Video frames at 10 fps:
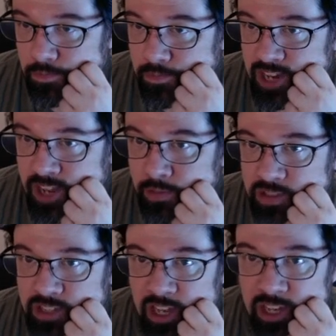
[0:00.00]
table
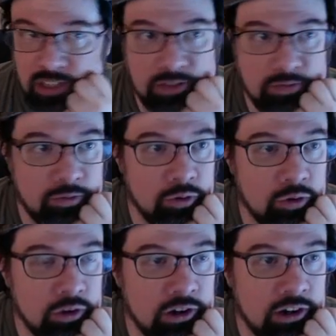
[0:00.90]
signs
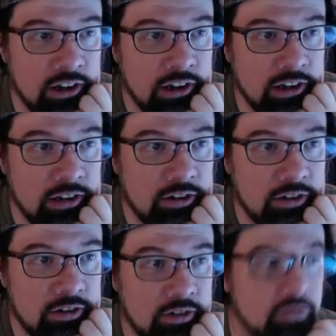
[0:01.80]
for
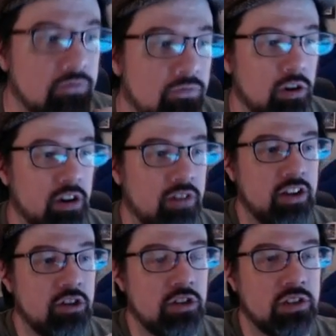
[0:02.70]

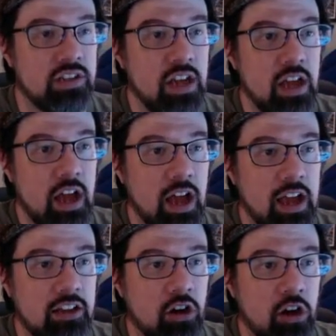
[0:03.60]
conventions. I
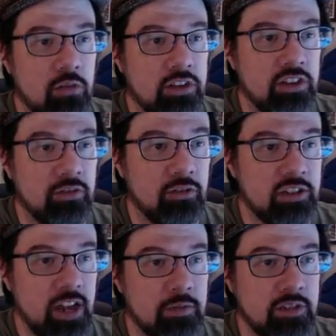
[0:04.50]
had gone with different
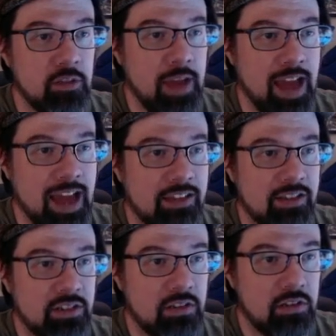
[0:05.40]
types in the
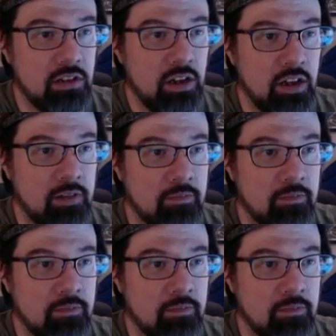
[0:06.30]
past. Sorry,